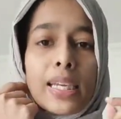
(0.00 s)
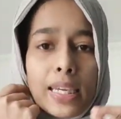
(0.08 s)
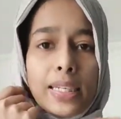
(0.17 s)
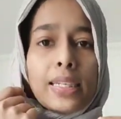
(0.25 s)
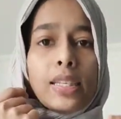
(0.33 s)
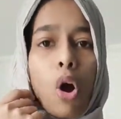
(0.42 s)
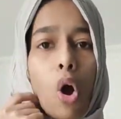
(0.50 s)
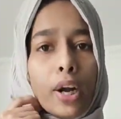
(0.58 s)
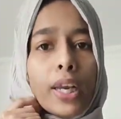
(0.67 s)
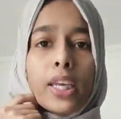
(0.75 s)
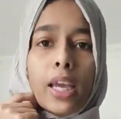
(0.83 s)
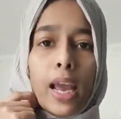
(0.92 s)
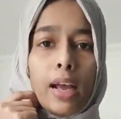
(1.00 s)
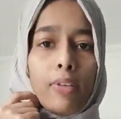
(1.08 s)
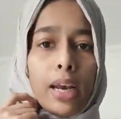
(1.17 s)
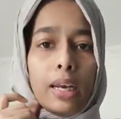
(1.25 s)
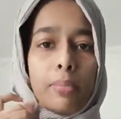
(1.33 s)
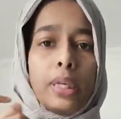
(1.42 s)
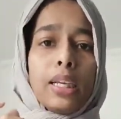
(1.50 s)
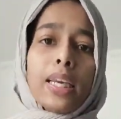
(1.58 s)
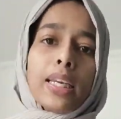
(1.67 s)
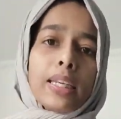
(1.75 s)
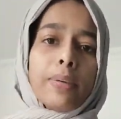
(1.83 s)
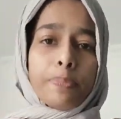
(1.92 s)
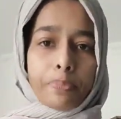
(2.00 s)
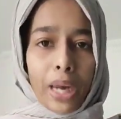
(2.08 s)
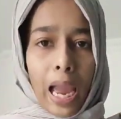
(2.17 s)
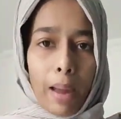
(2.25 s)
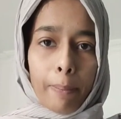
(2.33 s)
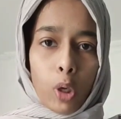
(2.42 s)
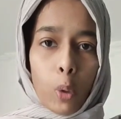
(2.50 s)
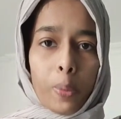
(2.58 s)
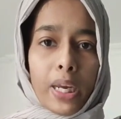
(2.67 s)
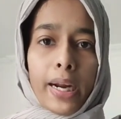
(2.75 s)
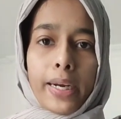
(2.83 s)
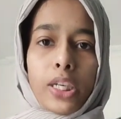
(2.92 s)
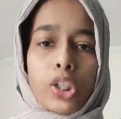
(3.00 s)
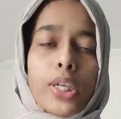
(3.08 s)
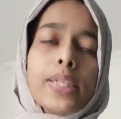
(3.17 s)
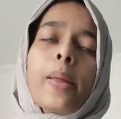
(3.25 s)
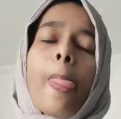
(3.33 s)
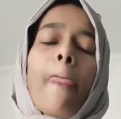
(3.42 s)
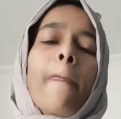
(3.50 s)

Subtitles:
It is only available in the amblyopia conditions.